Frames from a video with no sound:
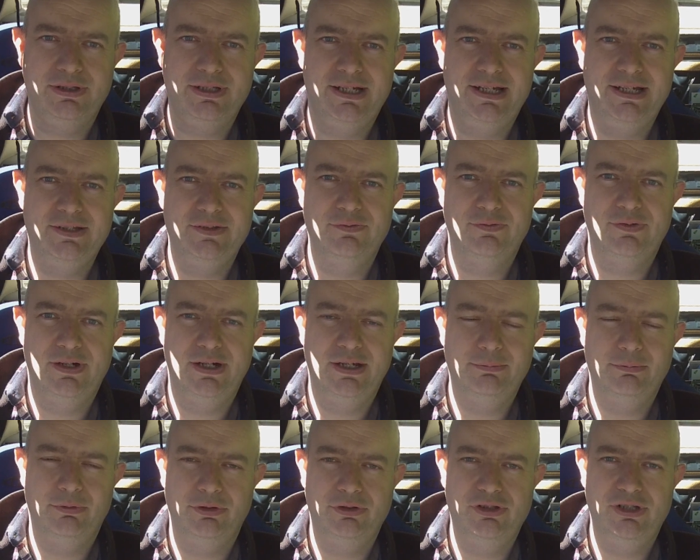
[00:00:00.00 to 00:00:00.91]
thanks very
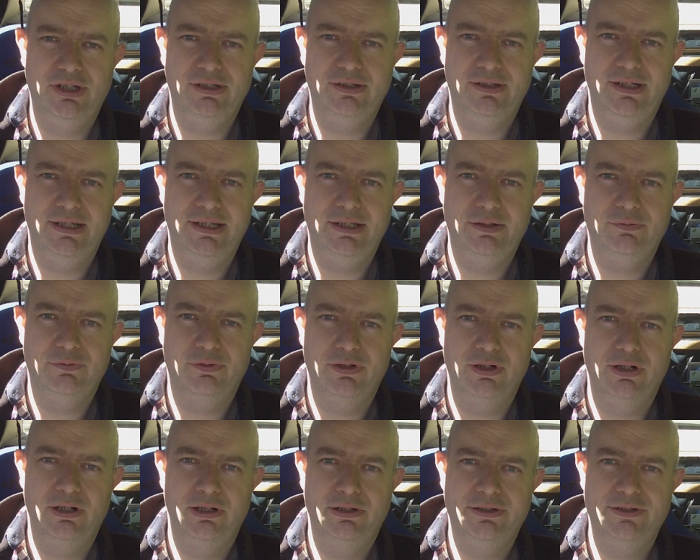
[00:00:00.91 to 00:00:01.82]
much indeed for
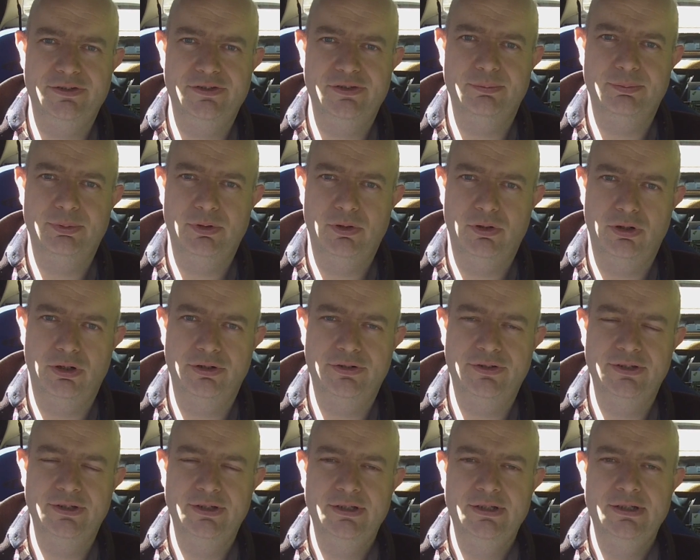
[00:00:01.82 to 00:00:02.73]
all the
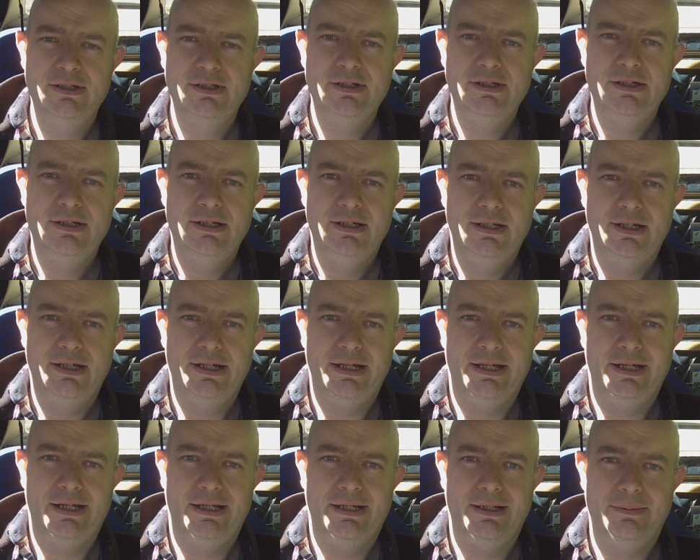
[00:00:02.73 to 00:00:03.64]
support.
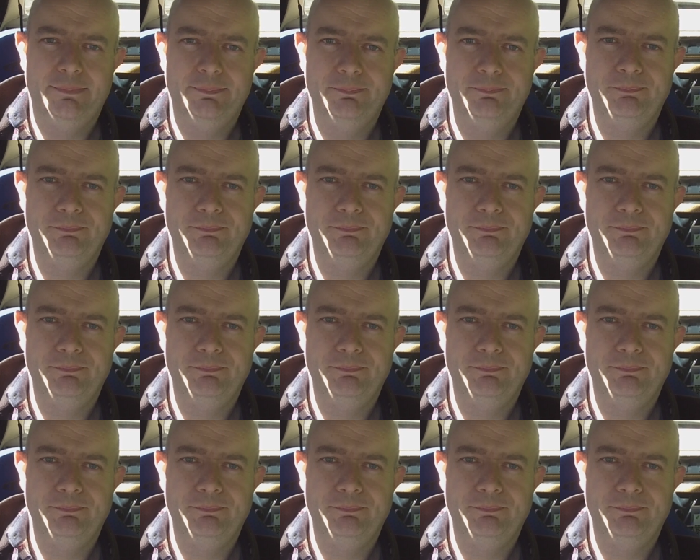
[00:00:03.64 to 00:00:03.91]
Yeah,